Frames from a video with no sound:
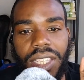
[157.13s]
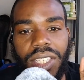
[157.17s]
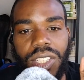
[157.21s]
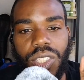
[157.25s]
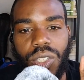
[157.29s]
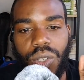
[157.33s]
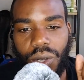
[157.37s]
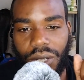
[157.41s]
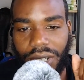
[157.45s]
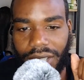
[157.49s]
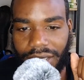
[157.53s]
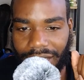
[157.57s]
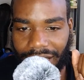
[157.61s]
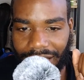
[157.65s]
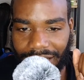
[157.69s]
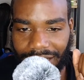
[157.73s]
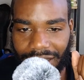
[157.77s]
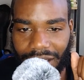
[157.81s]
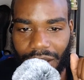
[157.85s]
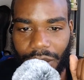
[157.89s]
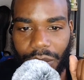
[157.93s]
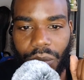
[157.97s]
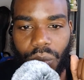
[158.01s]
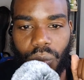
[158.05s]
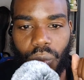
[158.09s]
your day
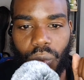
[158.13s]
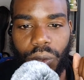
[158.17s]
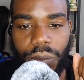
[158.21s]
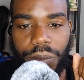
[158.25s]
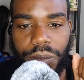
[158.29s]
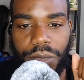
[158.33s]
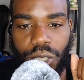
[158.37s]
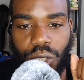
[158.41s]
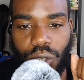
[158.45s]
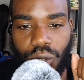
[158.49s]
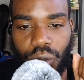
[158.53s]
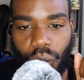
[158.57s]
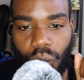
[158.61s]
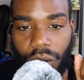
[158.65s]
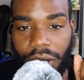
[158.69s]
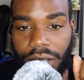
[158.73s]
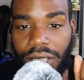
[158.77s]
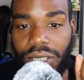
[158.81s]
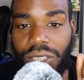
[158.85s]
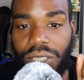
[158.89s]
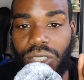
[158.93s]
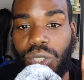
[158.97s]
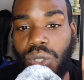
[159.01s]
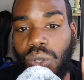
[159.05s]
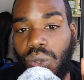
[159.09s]
number would be
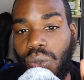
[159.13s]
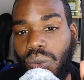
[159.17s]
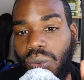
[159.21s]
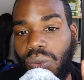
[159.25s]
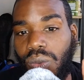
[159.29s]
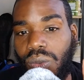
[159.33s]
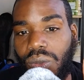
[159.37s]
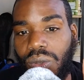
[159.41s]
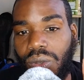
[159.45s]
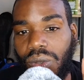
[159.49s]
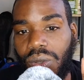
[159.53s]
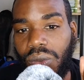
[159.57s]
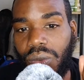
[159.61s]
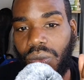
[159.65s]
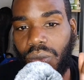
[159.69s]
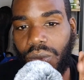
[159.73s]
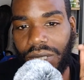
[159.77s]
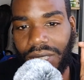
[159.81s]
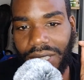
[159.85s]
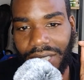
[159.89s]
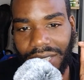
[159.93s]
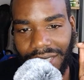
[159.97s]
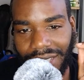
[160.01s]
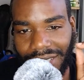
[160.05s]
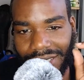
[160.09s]
22,
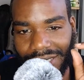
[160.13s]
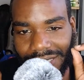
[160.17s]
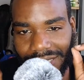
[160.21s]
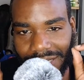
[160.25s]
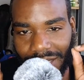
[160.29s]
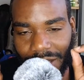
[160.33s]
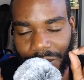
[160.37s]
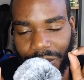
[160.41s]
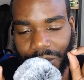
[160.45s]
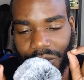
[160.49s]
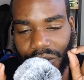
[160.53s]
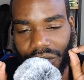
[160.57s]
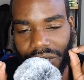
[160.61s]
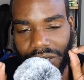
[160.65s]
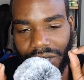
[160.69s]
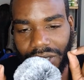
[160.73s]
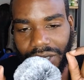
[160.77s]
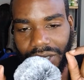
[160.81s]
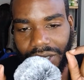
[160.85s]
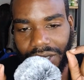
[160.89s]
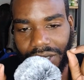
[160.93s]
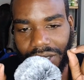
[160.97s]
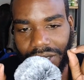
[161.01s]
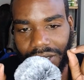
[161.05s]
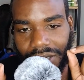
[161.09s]
with the exception
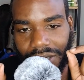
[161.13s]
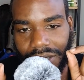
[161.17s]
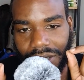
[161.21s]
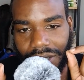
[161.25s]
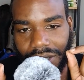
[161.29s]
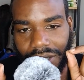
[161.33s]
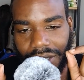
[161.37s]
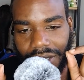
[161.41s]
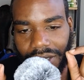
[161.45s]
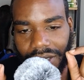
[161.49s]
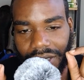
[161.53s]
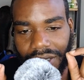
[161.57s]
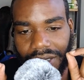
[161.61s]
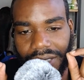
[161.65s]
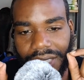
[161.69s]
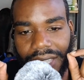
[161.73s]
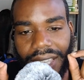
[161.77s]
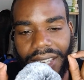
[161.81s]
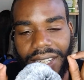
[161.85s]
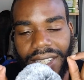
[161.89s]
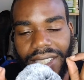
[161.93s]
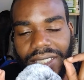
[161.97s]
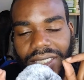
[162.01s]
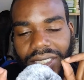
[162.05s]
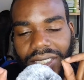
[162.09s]

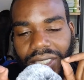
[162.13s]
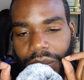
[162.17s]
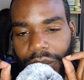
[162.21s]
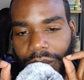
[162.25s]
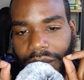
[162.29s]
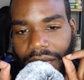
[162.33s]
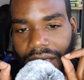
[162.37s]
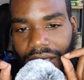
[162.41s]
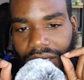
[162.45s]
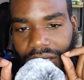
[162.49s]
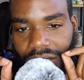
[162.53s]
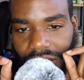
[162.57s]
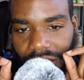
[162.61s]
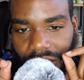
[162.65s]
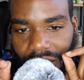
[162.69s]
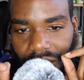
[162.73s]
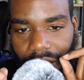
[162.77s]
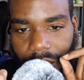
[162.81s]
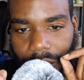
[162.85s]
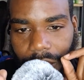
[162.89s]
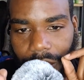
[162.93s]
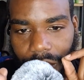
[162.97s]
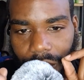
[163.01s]
that it's a master number.